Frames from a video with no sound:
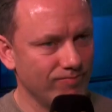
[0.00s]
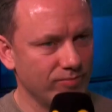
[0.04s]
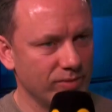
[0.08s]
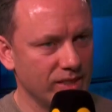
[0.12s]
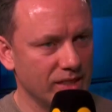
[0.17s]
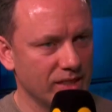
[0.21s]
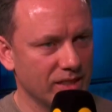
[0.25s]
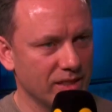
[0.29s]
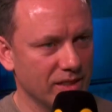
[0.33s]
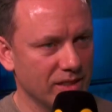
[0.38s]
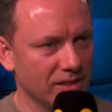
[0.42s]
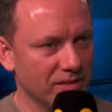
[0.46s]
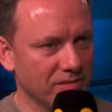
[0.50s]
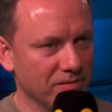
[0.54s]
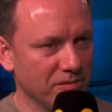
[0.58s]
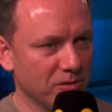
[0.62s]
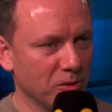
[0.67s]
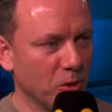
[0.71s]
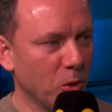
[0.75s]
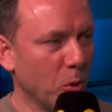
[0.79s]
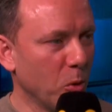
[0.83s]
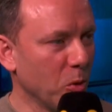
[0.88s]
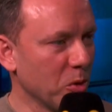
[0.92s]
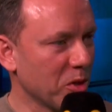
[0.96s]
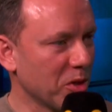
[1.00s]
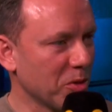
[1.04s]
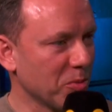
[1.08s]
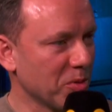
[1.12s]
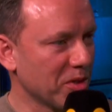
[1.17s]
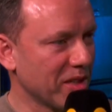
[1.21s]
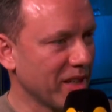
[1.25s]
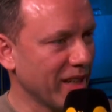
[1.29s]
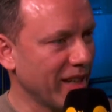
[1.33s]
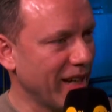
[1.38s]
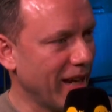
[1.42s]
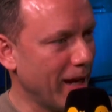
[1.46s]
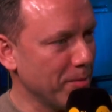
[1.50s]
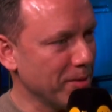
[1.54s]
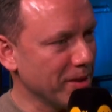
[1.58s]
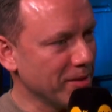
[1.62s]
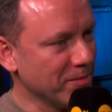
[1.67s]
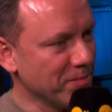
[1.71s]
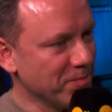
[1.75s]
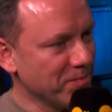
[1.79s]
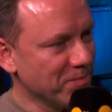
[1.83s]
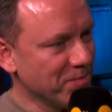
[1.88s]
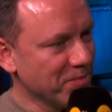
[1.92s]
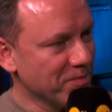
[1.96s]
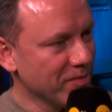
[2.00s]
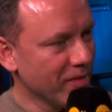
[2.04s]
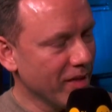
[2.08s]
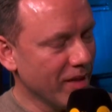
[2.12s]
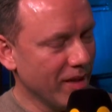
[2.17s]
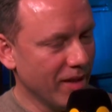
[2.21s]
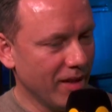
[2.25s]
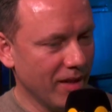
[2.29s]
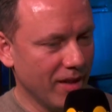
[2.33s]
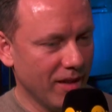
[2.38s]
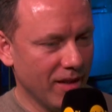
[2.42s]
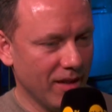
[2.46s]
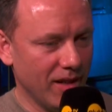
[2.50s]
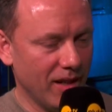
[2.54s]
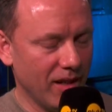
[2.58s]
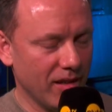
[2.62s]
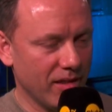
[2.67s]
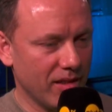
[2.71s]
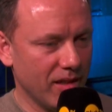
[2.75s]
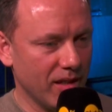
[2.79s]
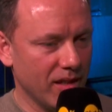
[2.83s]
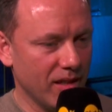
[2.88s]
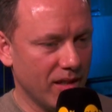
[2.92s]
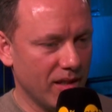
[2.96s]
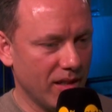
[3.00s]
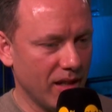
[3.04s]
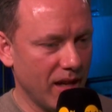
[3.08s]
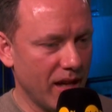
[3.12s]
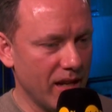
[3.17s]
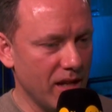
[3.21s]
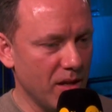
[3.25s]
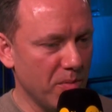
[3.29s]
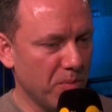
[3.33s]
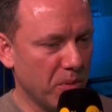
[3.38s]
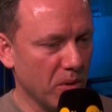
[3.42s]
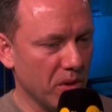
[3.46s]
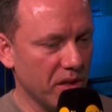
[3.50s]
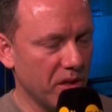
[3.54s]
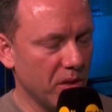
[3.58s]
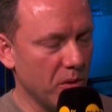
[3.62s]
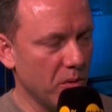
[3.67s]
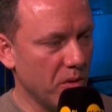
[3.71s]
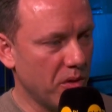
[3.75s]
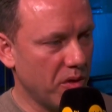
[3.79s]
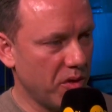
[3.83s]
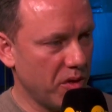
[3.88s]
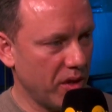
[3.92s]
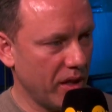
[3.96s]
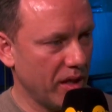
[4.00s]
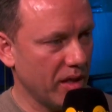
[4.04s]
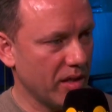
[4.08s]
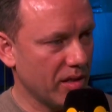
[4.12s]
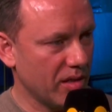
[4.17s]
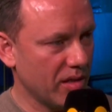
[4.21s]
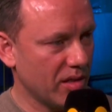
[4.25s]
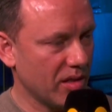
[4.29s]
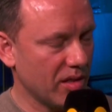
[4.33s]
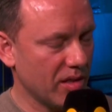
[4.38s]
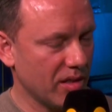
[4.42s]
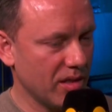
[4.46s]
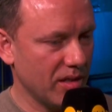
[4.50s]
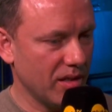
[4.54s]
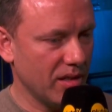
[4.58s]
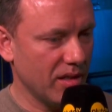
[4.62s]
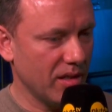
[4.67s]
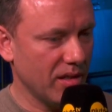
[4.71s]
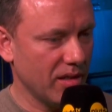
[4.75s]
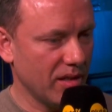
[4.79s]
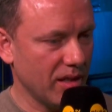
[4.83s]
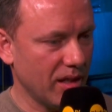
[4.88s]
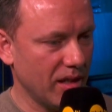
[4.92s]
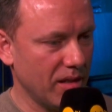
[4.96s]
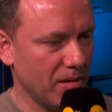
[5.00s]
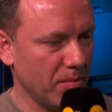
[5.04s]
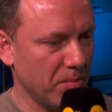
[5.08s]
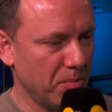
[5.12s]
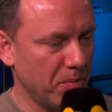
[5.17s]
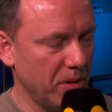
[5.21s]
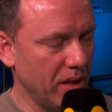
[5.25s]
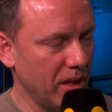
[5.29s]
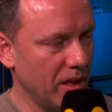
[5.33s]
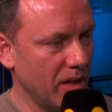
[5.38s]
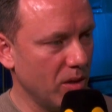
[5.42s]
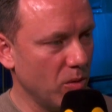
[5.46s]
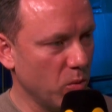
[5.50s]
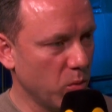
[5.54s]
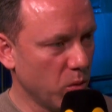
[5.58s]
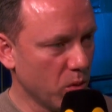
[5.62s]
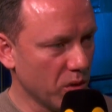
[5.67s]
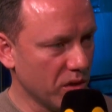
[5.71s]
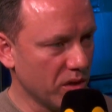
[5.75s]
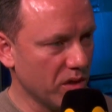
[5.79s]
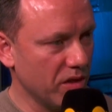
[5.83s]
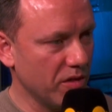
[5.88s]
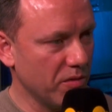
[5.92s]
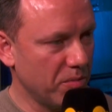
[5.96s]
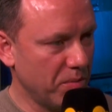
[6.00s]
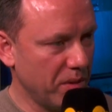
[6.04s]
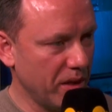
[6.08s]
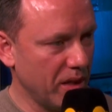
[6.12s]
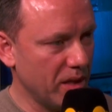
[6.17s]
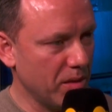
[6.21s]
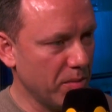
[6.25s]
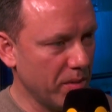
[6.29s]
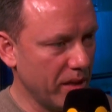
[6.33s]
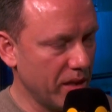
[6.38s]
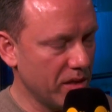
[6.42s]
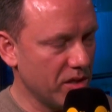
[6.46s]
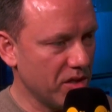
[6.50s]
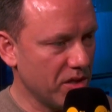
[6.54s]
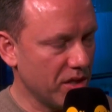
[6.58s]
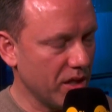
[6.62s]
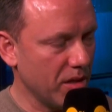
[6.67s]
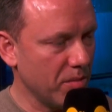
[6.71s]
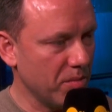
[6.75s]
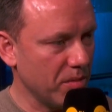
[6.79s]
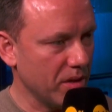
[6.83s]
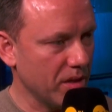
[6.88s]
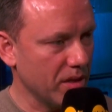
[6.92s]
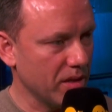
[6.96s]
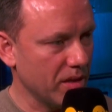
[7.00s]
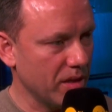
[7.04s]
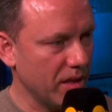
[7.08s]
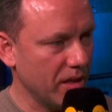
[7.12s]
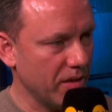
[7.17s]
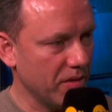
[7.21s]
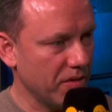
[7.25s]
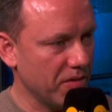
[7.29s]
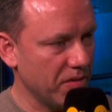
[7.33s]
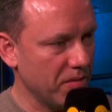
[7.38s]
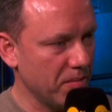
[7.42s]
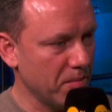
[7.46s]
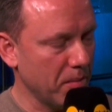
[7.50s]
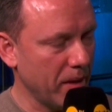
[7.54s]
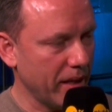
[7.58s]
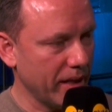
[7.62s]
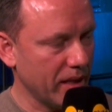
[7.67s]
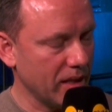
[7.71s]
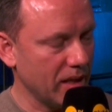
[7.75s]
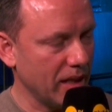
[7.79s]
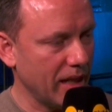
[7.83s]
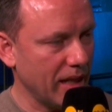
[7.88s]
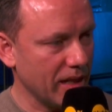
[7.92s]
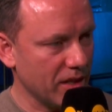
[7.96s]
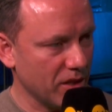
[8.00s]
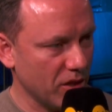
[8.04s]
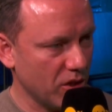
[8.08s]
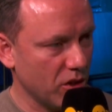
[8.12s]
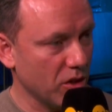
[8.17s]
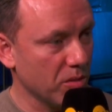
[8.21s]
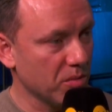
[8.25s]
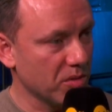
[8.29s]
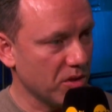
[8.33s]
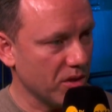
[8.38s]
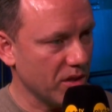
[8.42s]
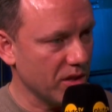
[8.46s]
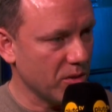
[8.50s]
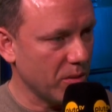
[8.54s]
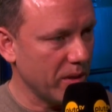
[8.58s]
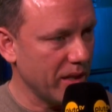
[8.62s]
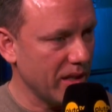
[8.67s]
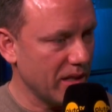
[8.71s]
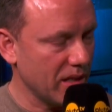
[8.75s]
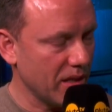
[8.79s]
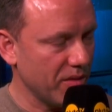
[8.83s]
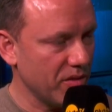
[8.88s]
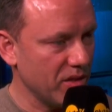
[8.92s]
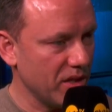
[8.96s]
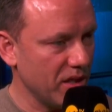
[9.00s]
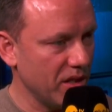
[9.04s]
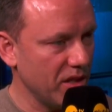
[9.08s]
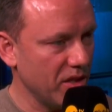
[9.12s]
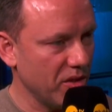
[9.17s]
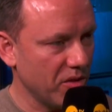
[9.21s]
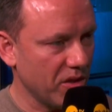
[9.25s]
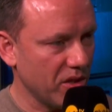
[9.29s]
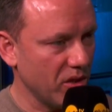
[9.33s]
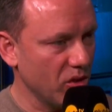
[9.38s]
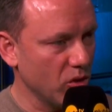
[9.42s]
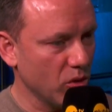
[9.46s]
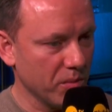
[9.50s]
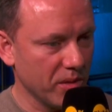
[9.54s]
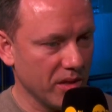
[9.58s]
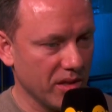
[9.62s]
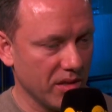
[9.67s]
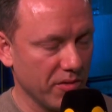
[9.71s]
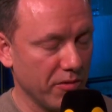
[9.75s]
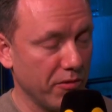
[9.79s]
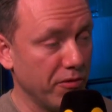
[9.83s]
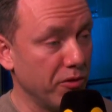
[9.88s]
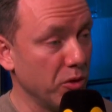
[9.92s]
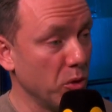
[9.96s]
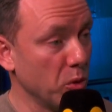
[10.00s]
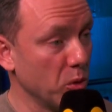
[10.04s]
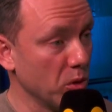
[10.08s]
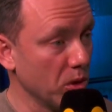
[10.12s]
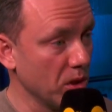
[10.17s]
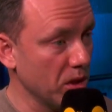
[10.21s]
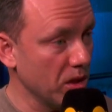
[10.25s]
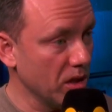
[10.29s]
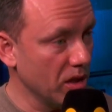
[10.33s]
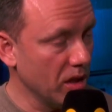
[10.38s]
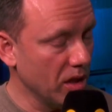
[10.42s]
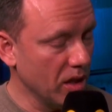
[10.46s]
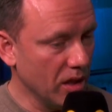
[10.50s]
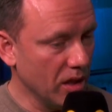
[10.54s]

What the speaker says: Of course it was going to happen. I think anybody who thinks that Peter wouldn't have been a major champion if Michael hadn't come to the 2017 UK Open is a fool.